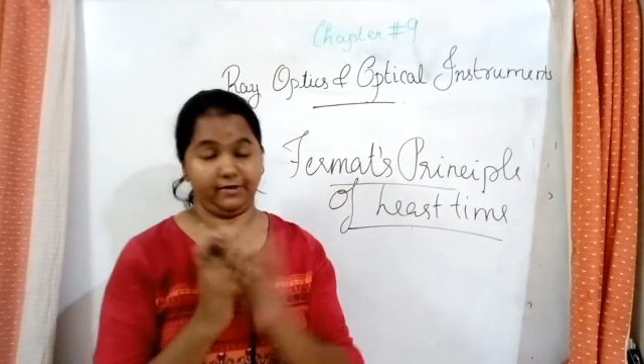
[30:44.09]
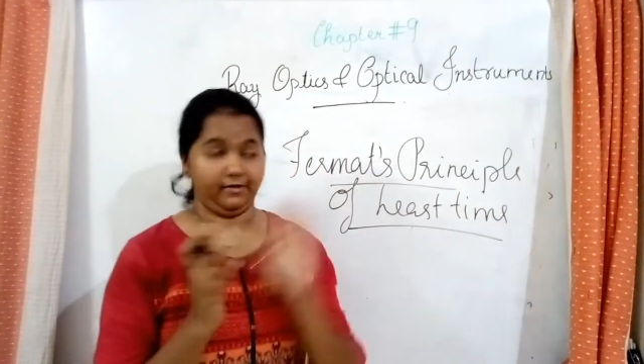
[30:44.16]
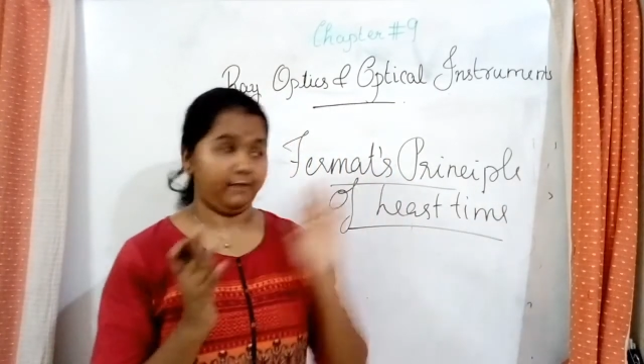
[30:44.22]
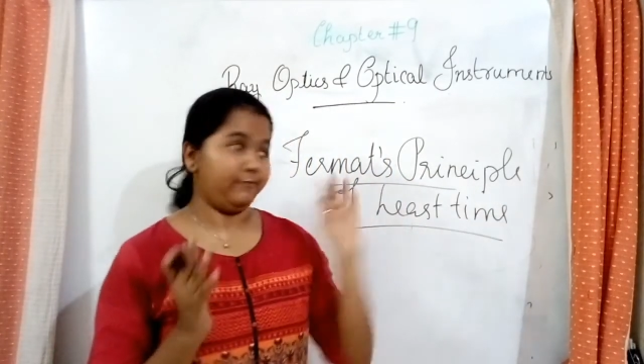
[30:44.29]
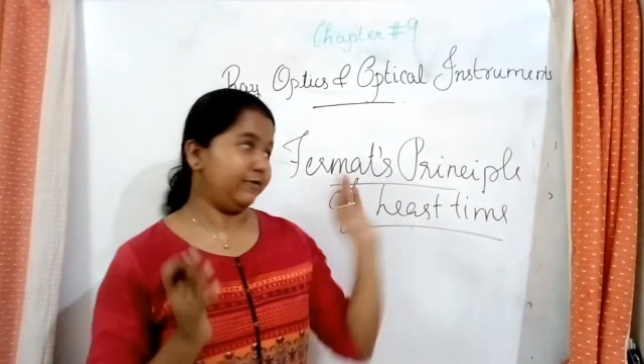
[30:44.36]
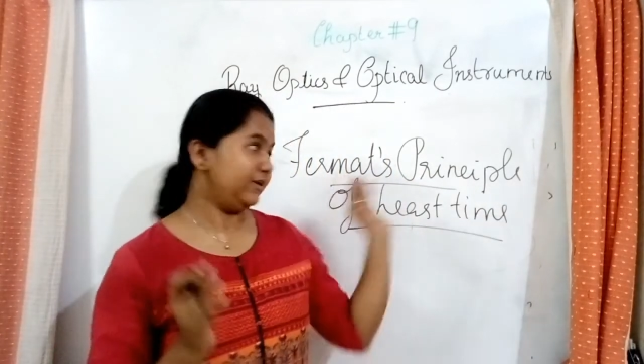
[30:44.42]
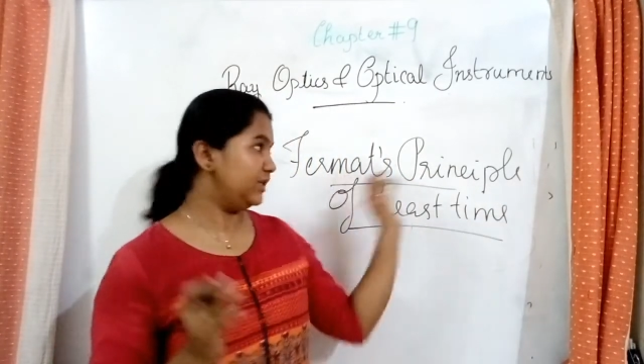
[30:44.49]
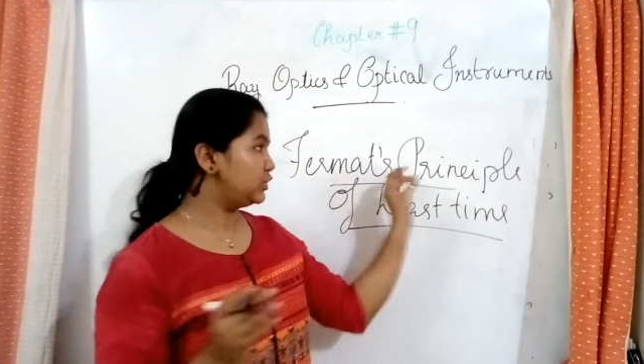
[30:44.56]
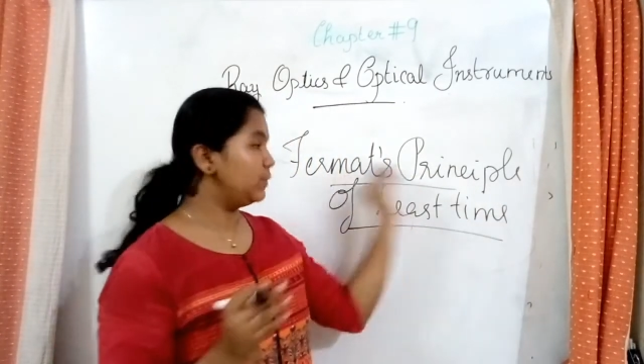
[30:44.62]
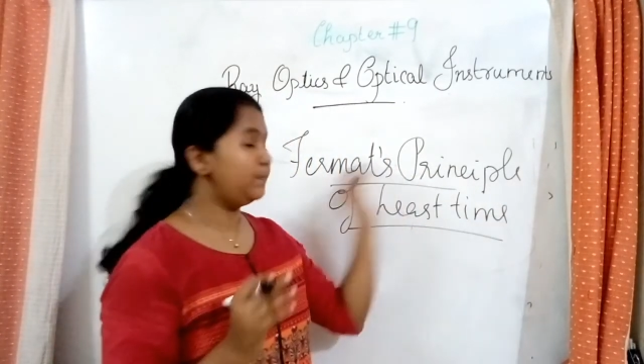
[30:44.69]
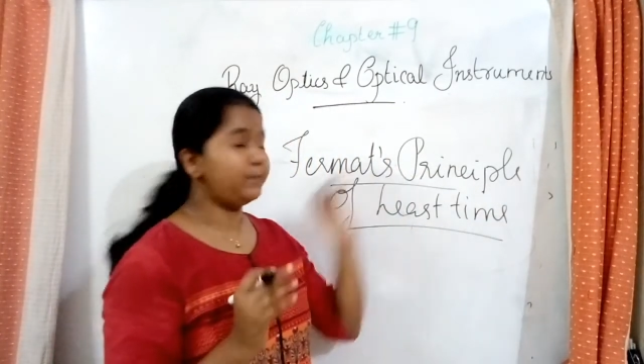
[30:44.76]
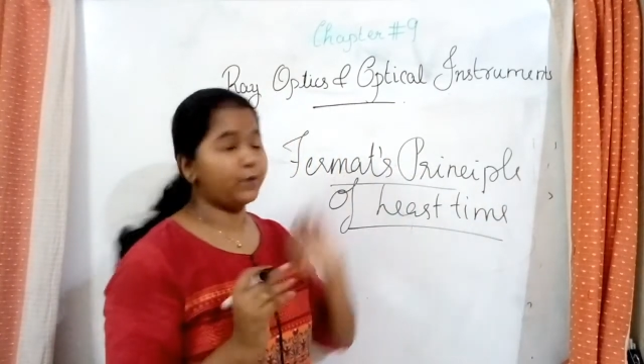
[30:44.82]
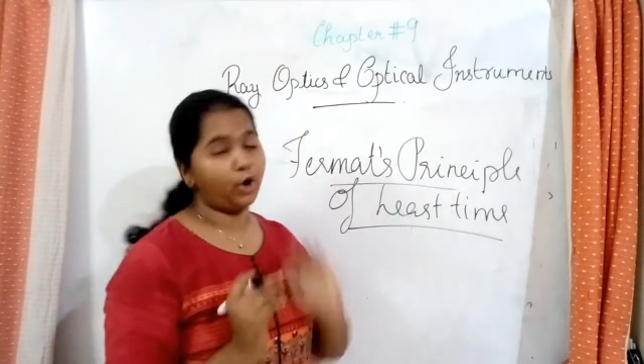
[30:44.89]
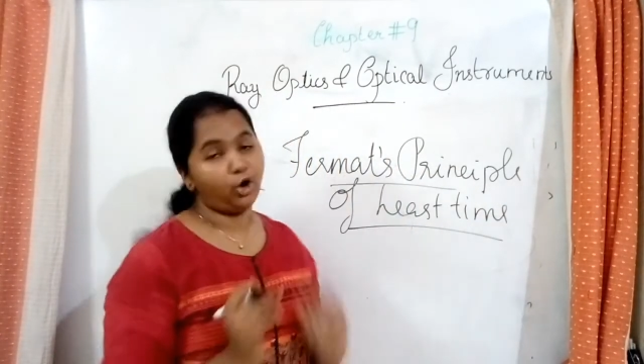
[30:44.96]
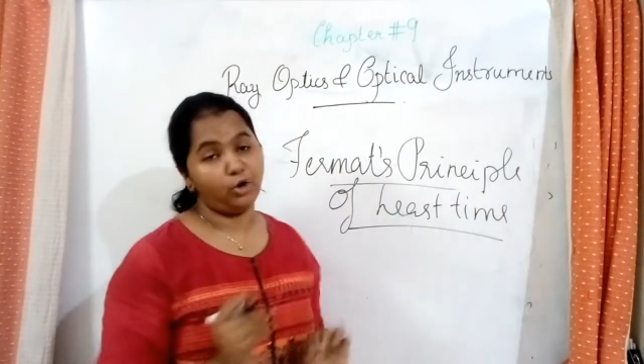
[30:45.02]
if it is
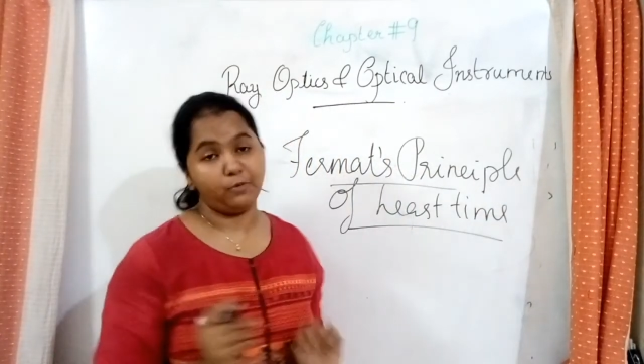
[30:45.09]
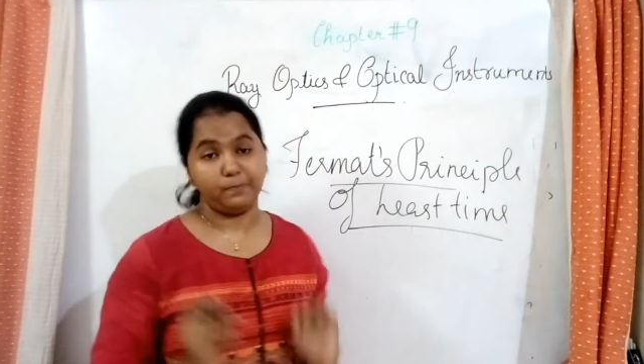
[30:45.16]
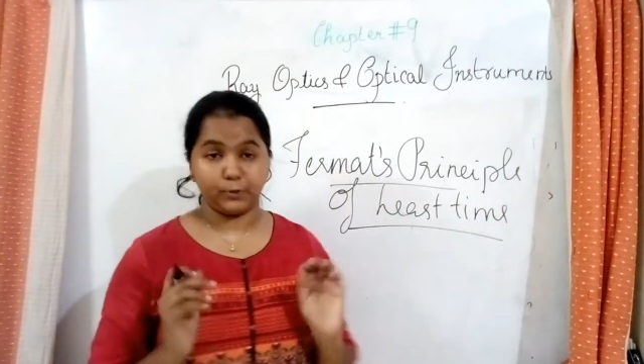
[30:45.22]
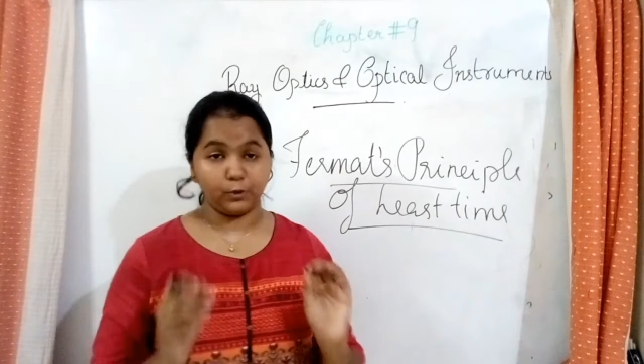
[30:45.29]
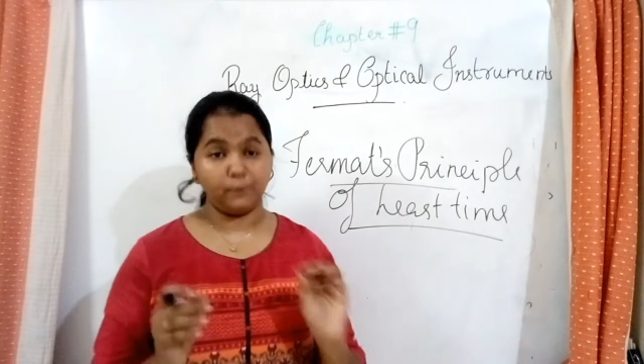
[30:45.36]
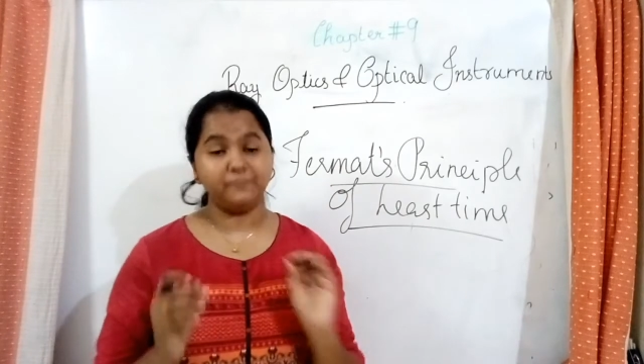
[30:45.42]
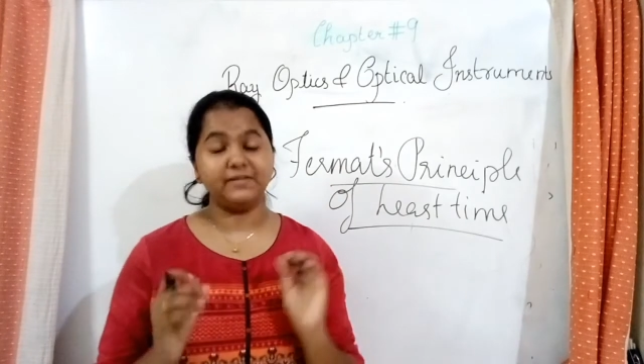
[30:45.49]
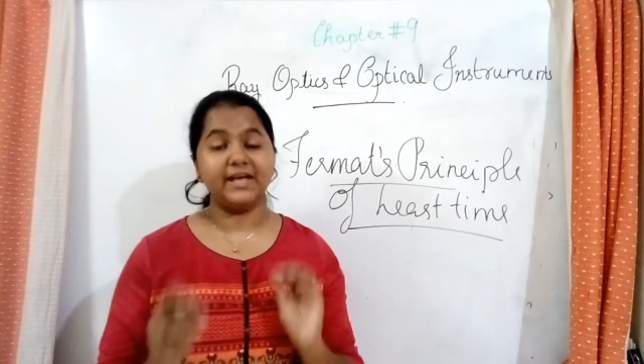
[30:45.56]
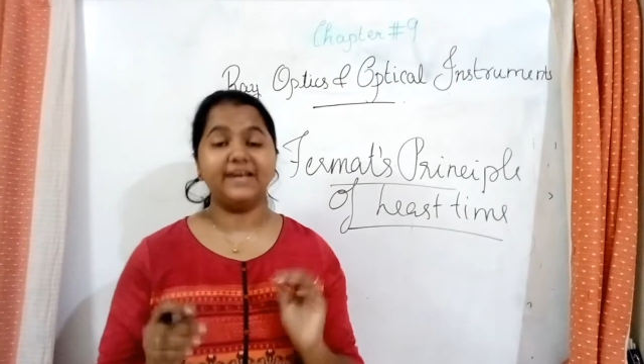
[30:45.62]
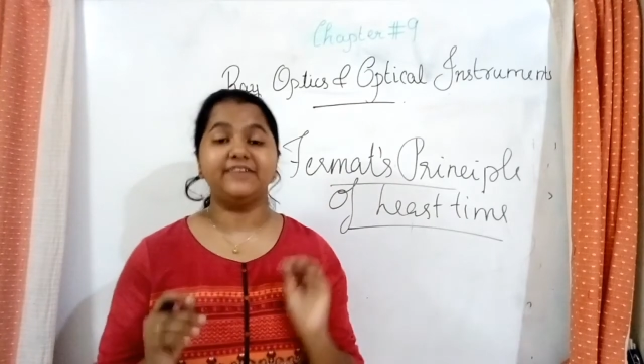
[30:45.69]
to prove that